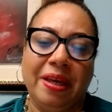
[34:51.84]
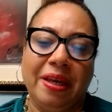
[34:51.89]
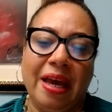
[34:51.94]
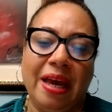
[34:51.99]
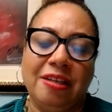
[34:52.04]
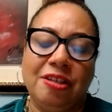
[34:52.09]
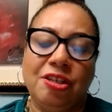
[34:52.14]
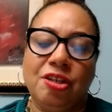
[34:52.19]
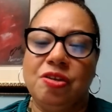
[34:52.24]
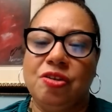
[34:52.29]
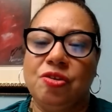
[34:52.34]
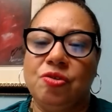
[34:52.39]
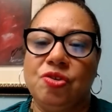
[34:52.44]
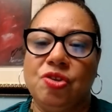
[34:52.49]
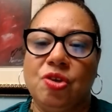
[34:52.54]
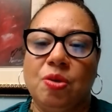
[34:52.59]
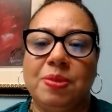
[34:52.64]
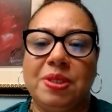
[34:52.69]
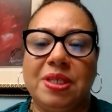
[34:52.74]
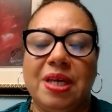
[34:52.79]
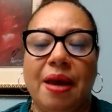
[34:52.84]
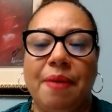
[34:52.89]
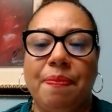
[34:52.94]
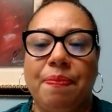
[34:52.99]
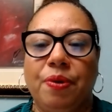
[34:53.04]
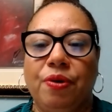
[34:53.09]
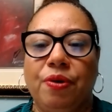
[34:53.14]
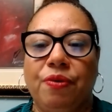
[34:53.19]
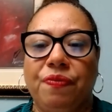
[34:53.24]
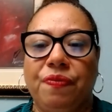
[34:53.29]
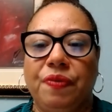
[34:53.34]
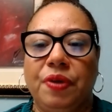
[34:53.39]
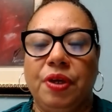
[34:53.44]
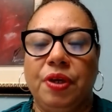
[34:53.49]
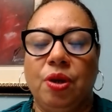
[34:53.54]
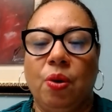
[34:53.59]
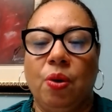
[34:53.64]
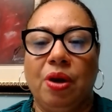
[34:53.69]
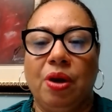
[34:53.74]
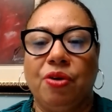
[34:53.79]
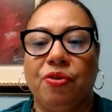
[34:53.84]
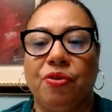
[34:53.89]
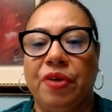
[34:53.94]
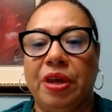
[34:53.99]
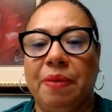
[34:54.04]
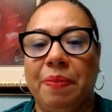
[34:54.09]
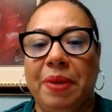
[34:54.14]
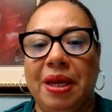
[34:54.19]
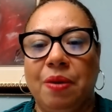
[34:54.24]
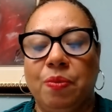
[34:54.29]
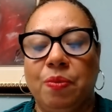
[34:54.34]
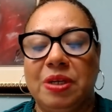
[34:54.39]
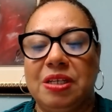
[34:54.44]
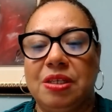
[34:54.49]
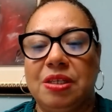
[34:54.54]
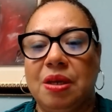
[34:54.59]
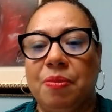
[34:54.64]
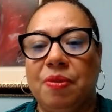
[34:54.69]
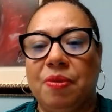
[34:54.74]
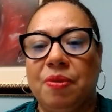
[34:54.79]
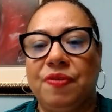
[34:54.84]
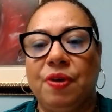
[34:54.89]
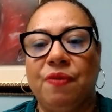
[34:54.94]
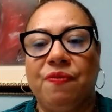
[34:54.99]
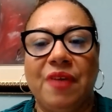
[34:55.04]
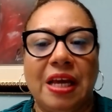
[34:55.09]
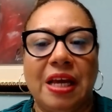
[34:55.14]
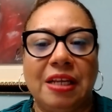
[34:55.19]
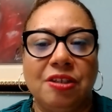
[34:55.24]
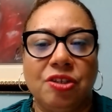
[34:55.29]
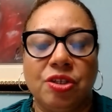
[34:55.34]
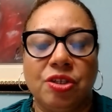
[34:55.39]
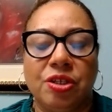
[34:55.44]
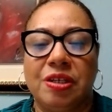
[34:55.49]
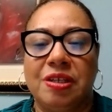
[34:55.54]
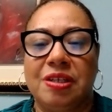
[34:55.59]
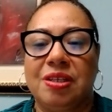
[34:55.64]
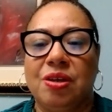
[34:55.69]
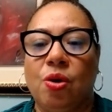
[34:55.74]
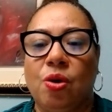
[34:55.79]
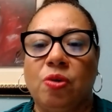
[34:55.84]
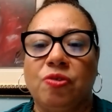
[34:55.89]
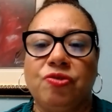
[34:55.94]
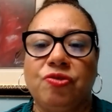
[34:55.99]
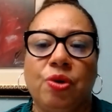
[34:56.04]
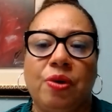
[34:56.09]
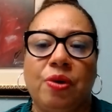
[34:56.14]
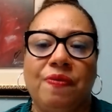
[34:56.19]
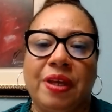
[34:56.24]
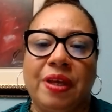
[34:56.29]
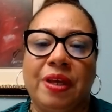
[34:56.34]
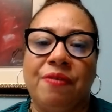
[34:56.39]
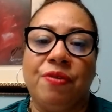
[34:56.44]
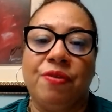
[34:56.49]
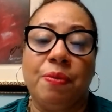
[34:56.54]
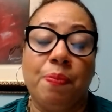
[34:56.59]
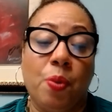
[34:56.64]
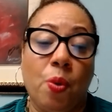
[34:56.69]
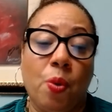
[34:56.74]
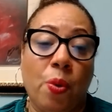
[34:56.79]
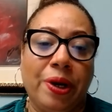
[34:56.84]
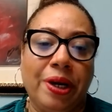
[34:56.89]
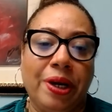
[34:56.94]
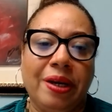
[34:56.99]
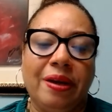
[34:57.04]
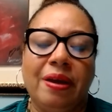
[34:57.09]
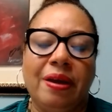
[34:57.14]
enter into some type of, agreement with some of your vendors, also a report